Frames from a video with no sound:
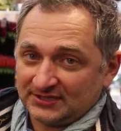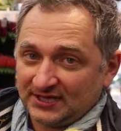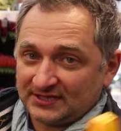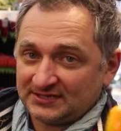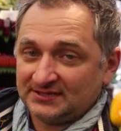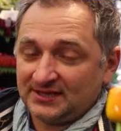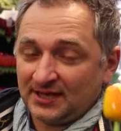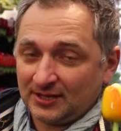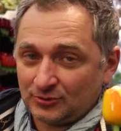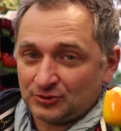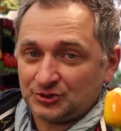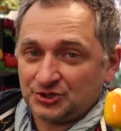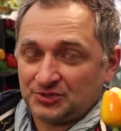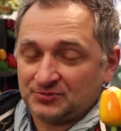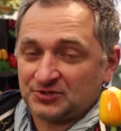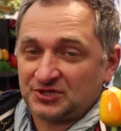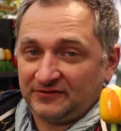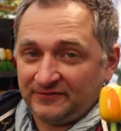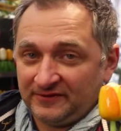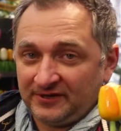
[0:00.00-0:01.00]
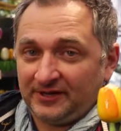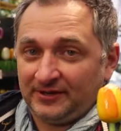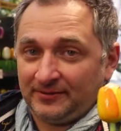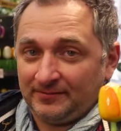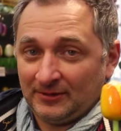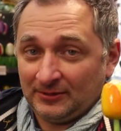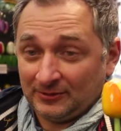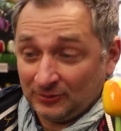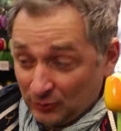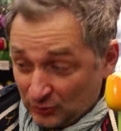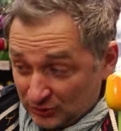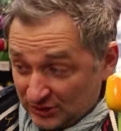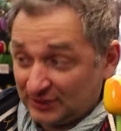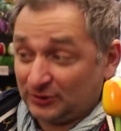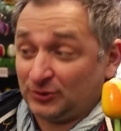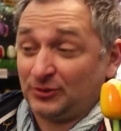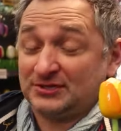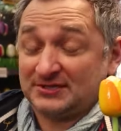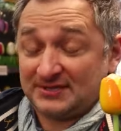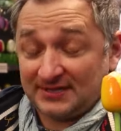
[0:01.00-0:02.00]
all fairness, it should be noted that in this
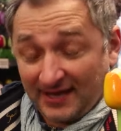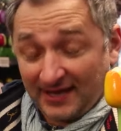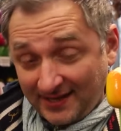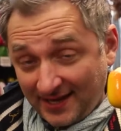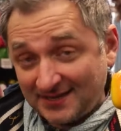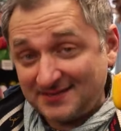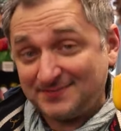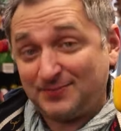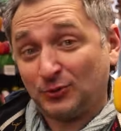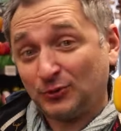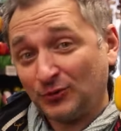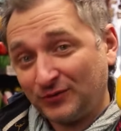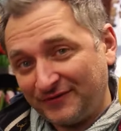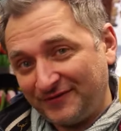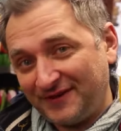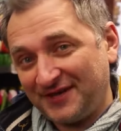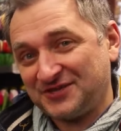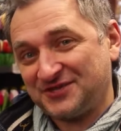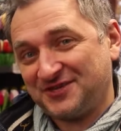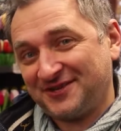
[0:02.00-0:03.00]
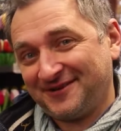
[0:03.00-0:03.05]
market, you can also buy